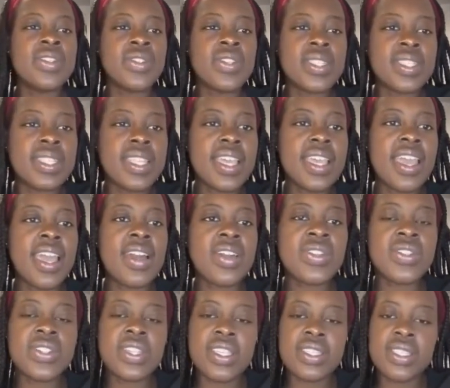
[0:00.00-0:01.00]
Just like how
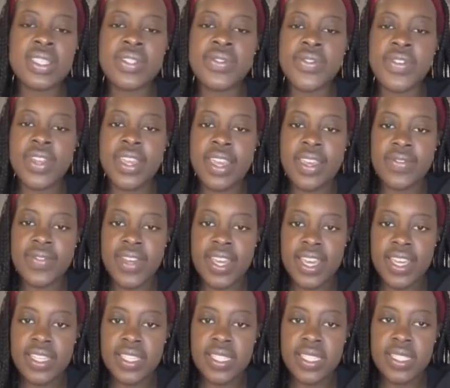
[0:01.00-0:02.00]
Jesus forgave
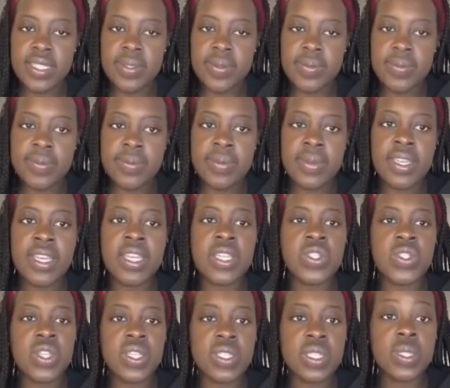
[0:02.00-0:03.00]
us,
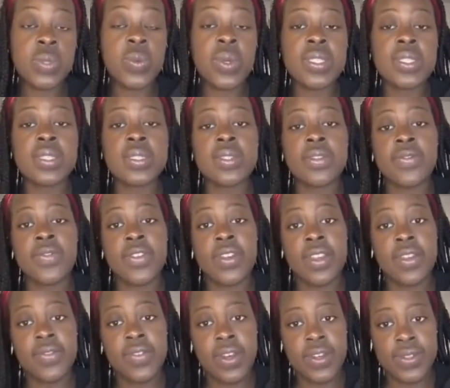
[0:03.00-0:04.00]
Jesus wants us to
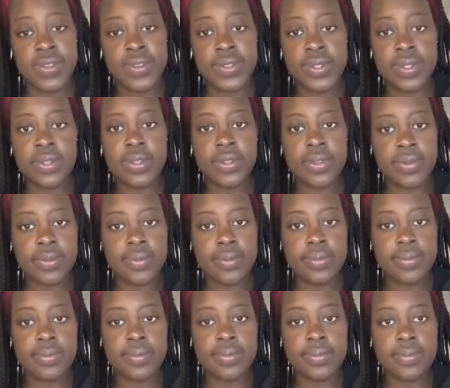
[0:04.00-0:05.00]
forgive others too.
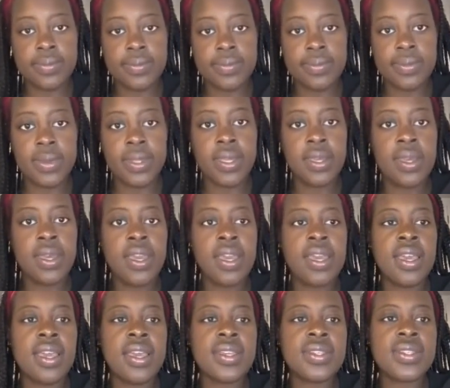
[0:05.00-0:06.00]

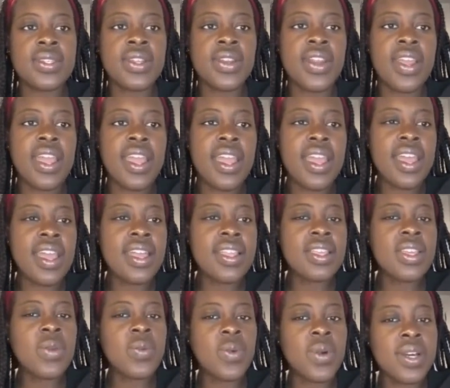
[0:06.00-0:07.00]
Is there
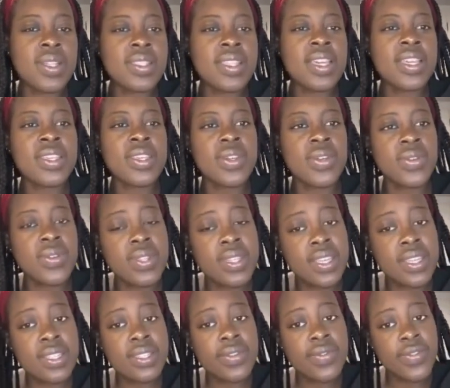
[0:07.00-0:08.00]
anyone that you
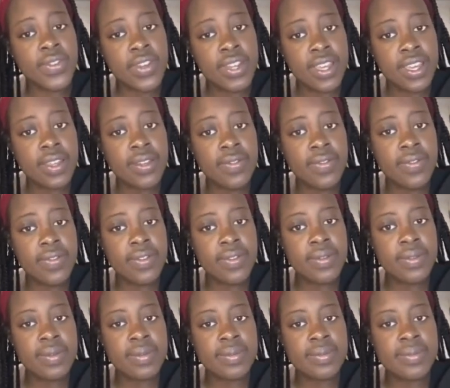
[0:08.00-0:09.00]
need to forgive?
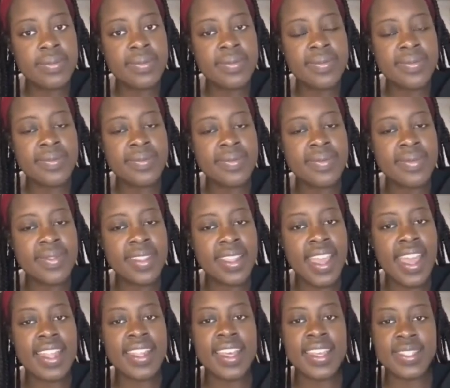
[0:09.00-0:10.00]

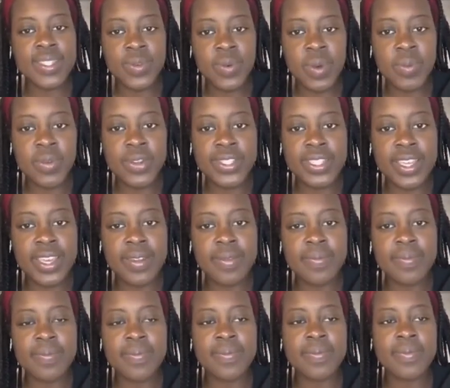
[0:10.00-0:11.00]
I'll ask one more time.